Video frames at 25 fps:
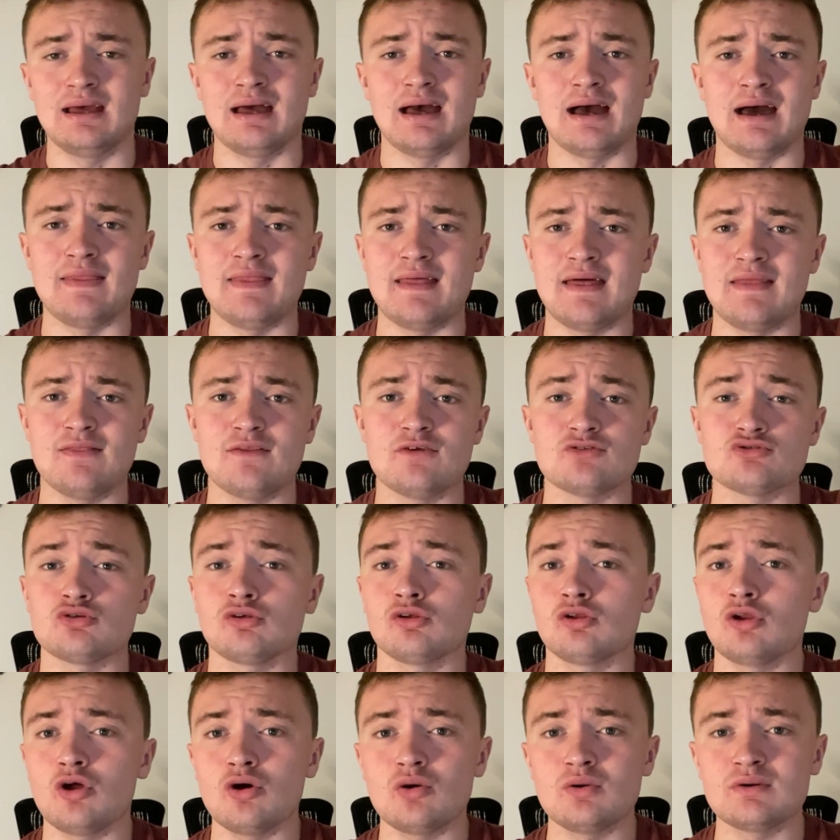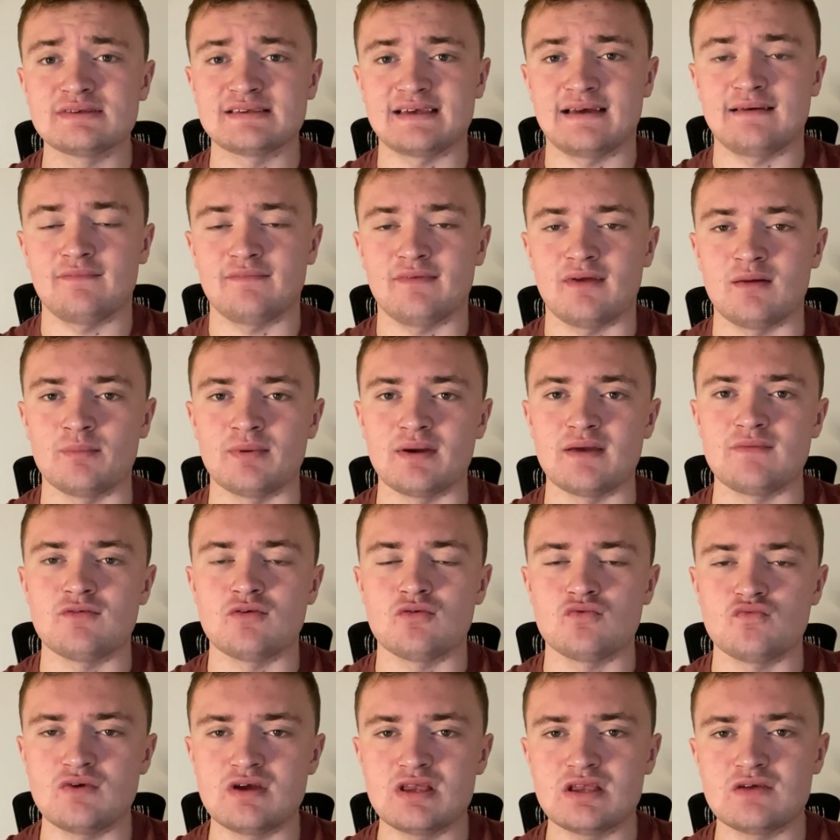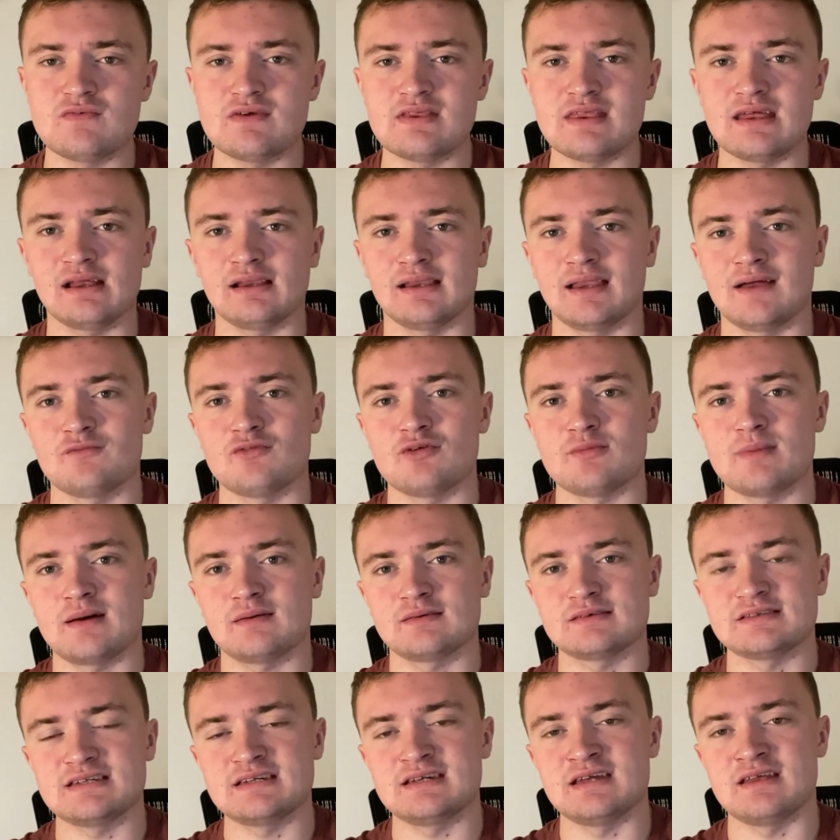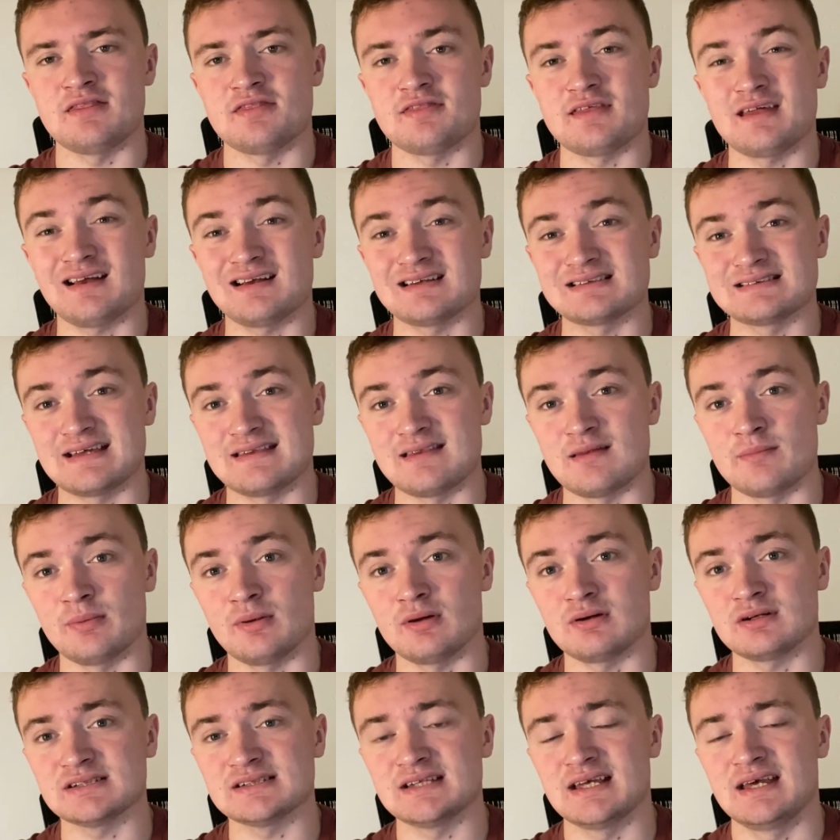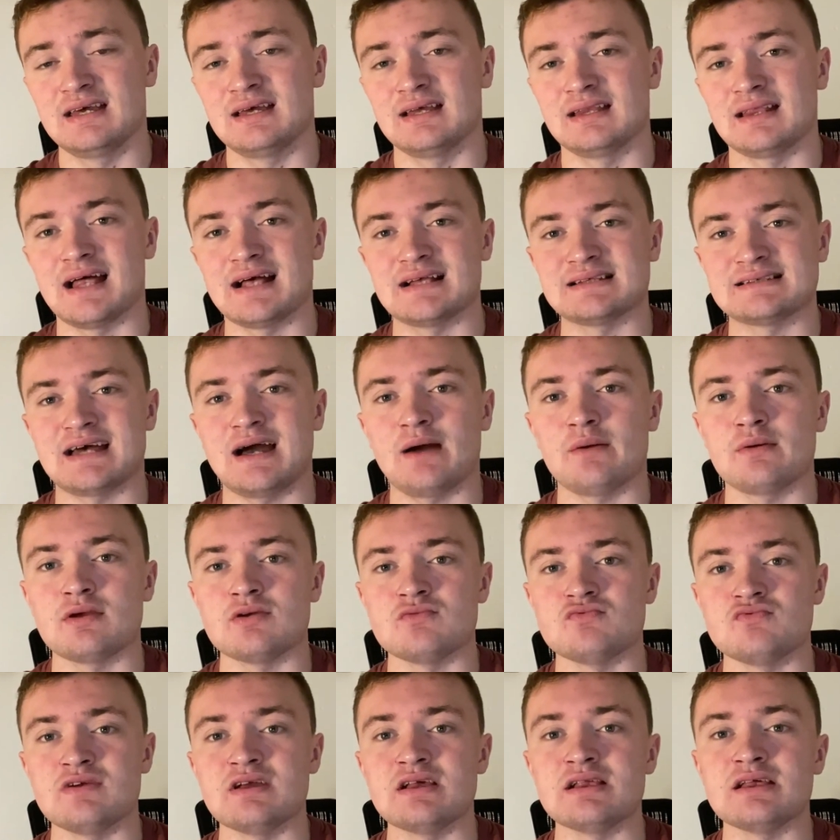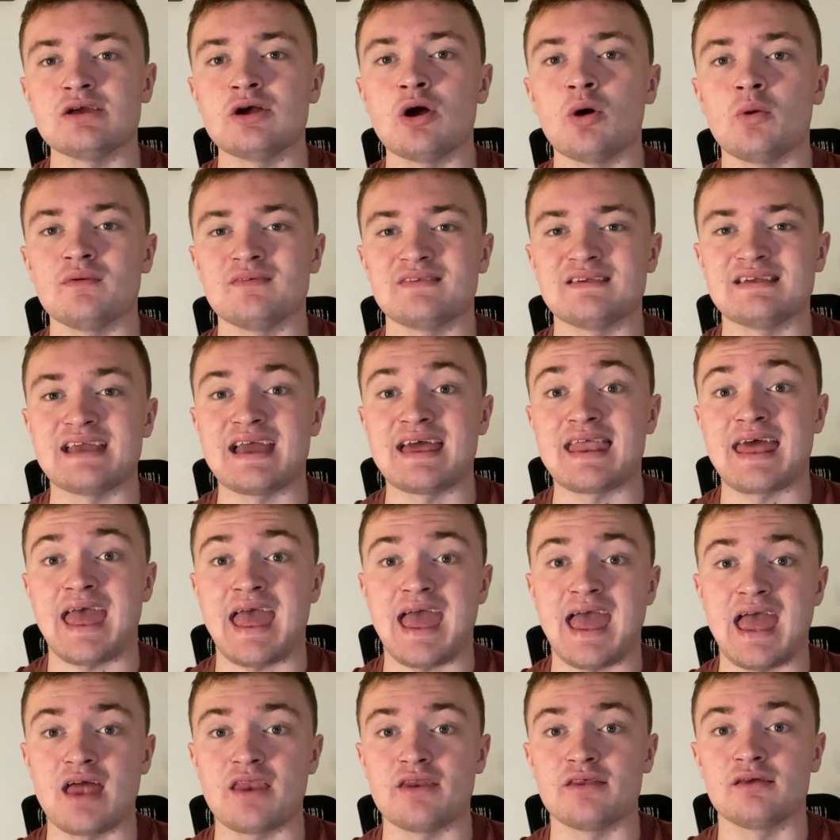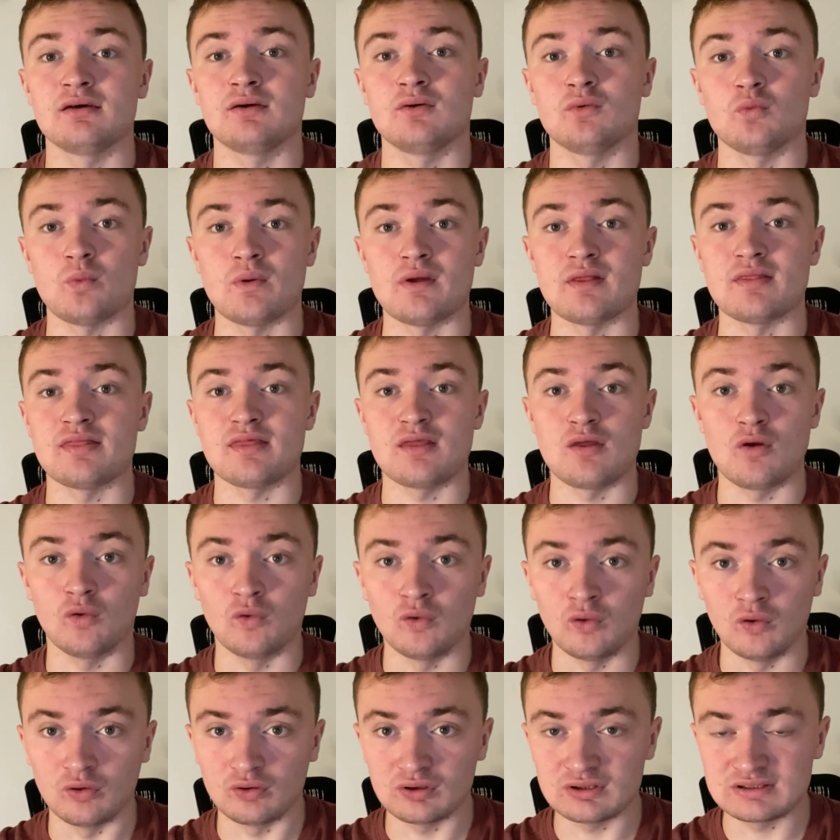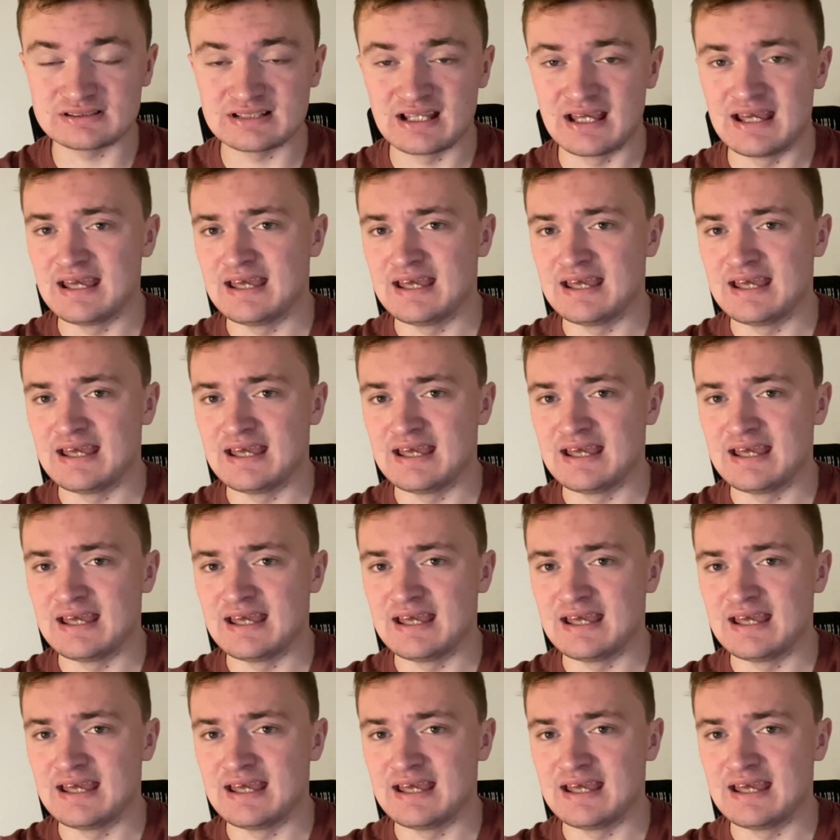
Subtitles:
And then there's loads out there, but if you're really clever about it and think outside the box, that's how you're really going to get ahead with your hooks.